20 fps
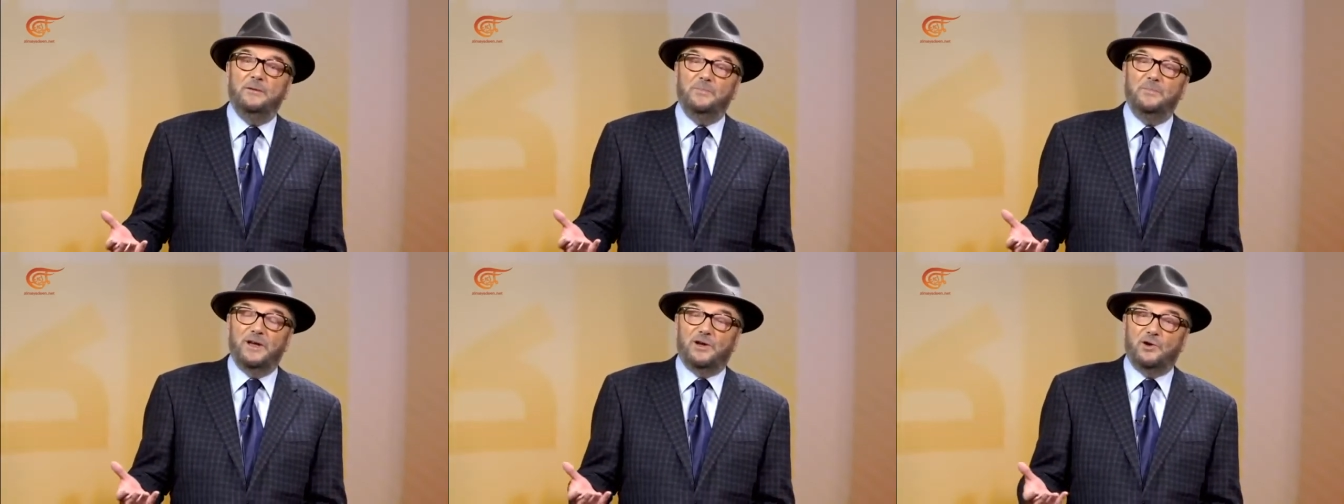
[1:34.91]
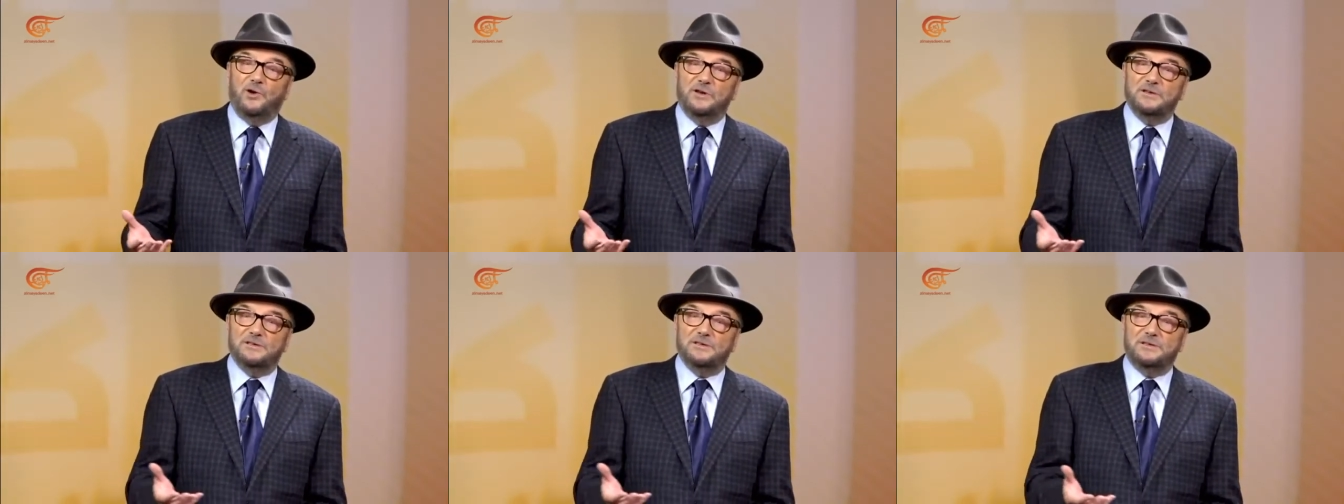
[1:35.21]

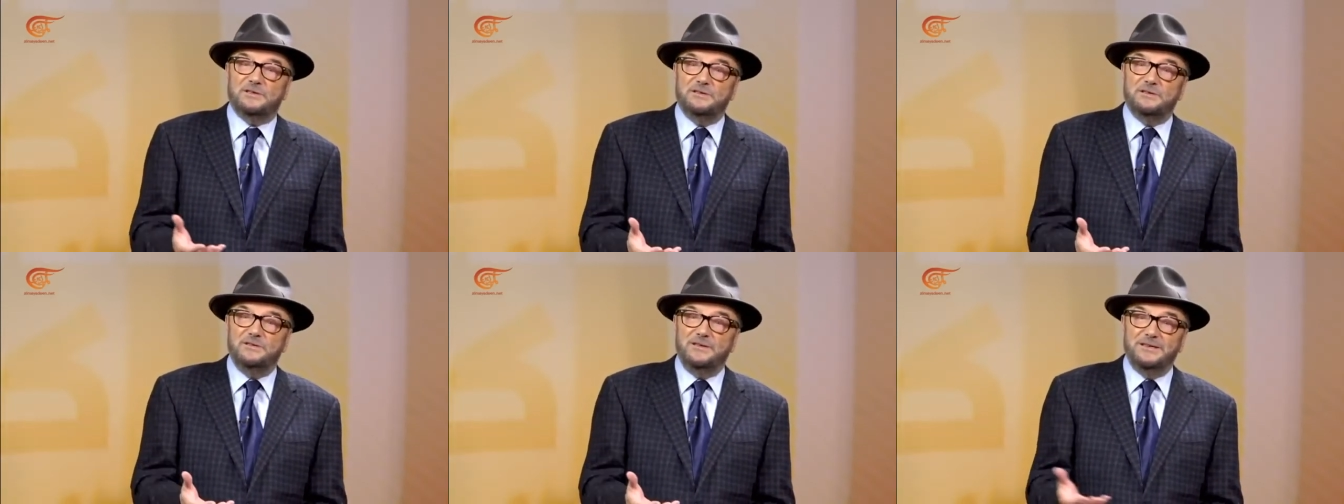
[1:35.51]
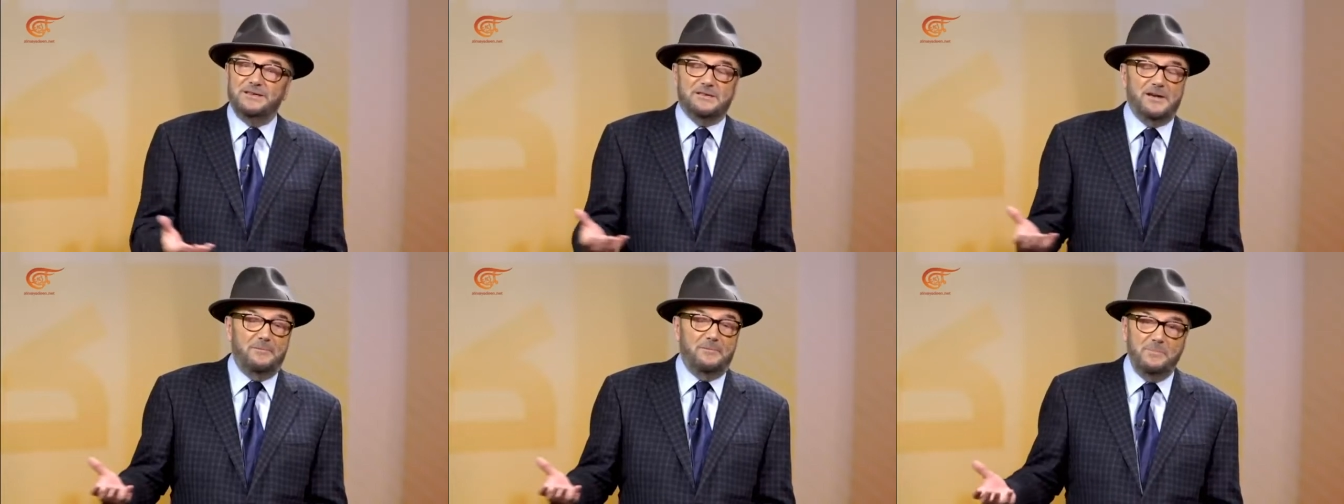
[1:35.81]
because
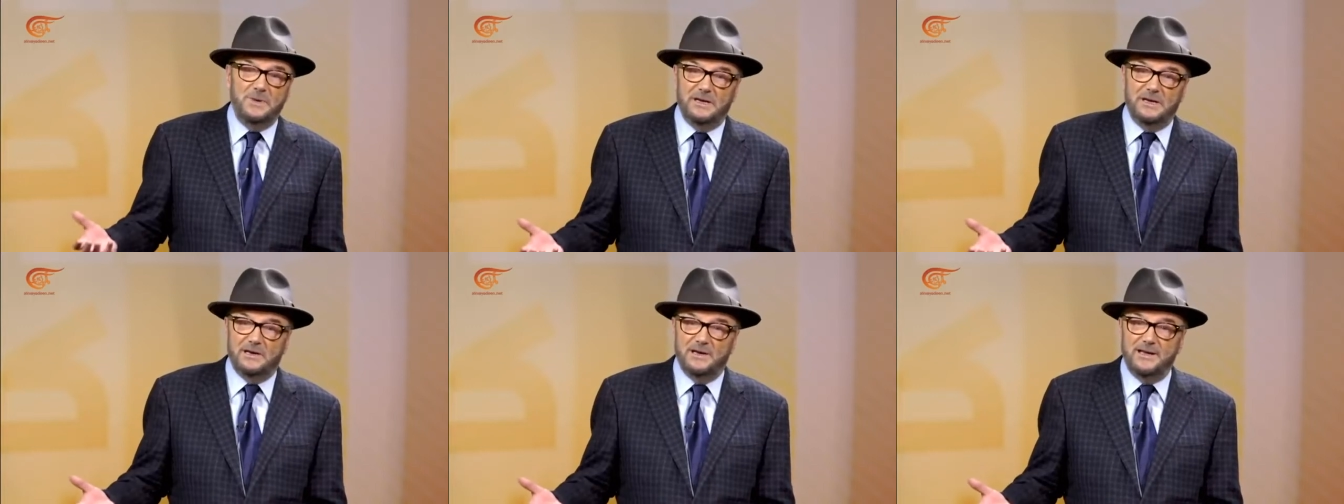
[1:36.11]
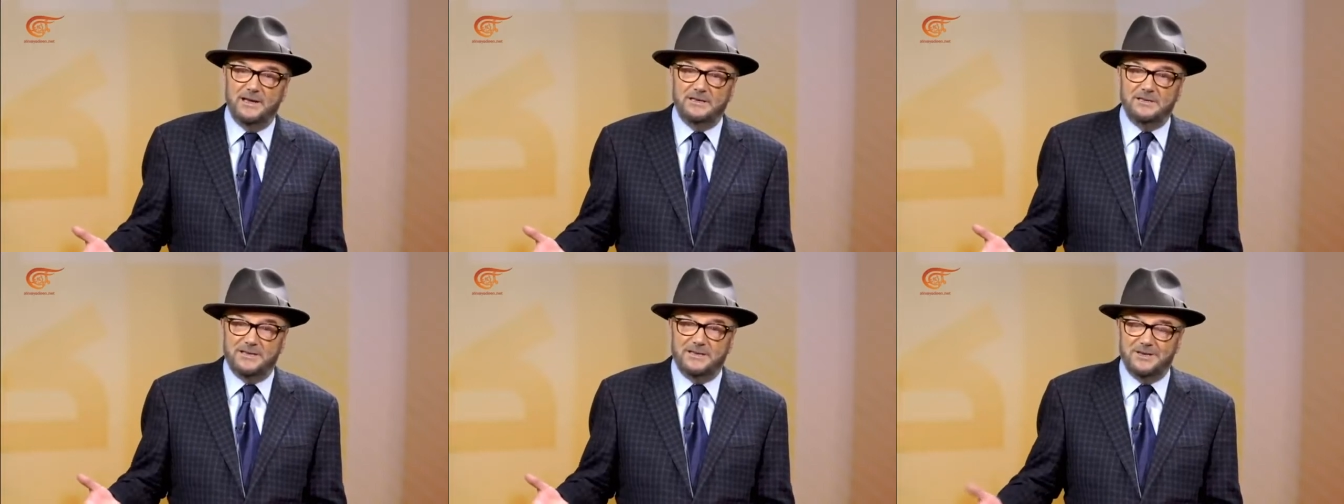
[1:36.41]
these are
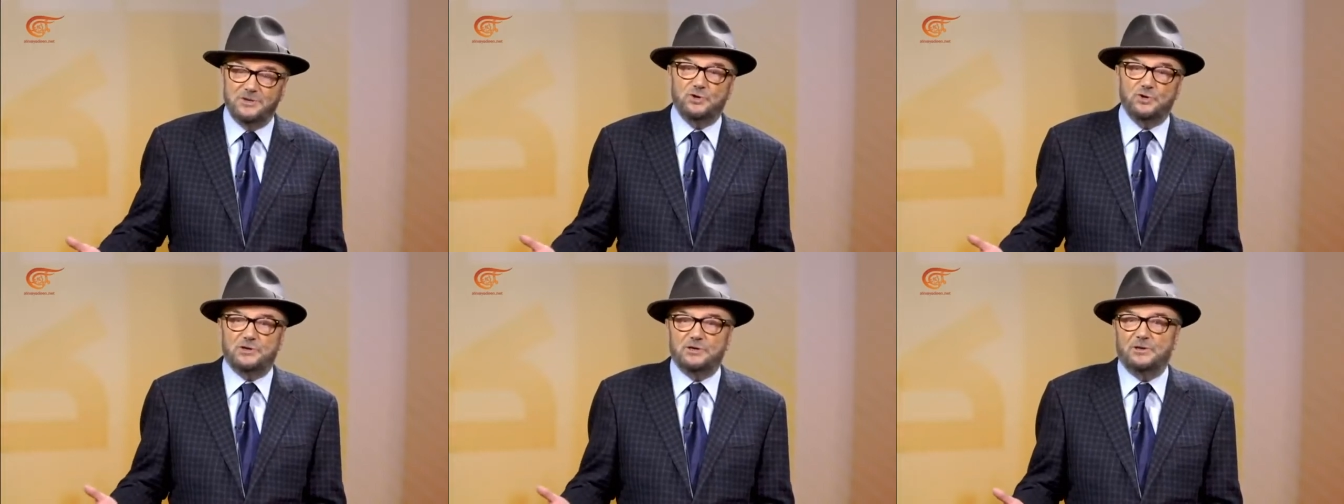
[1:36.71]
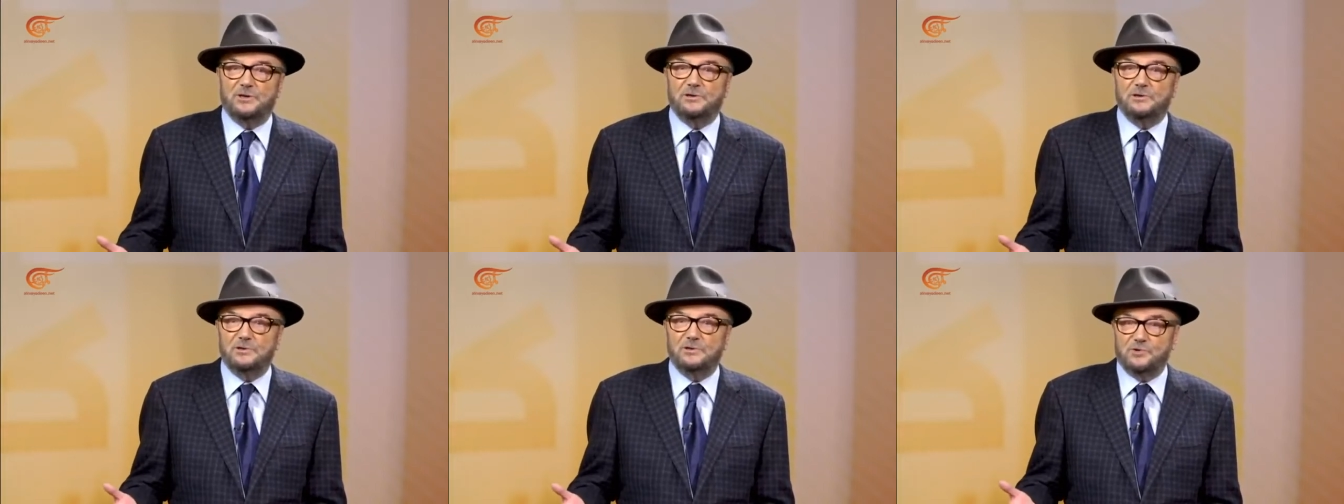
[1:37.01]
merely
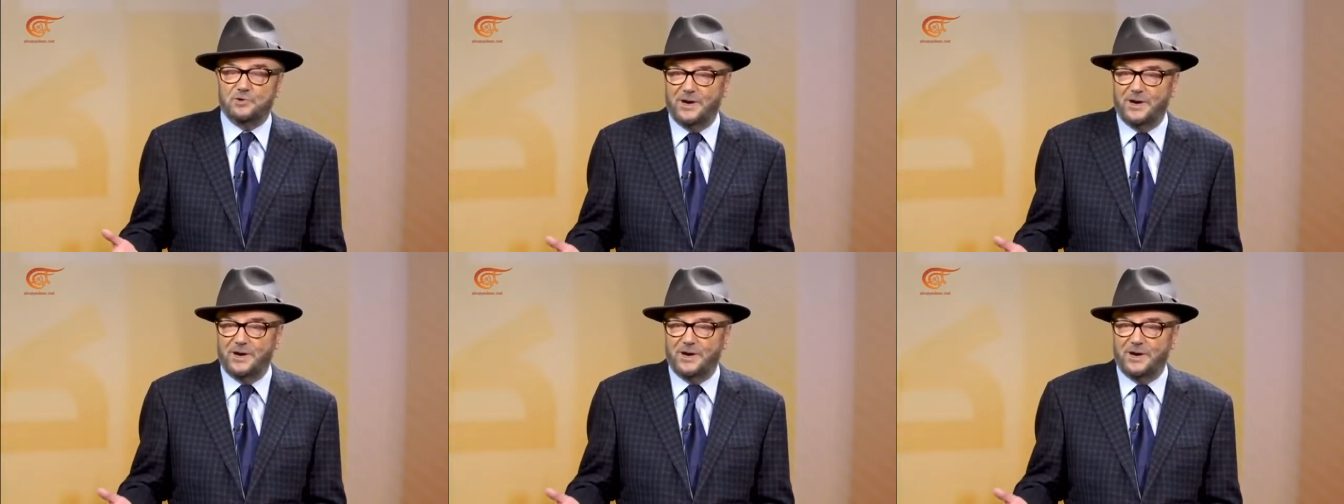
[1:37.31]
digital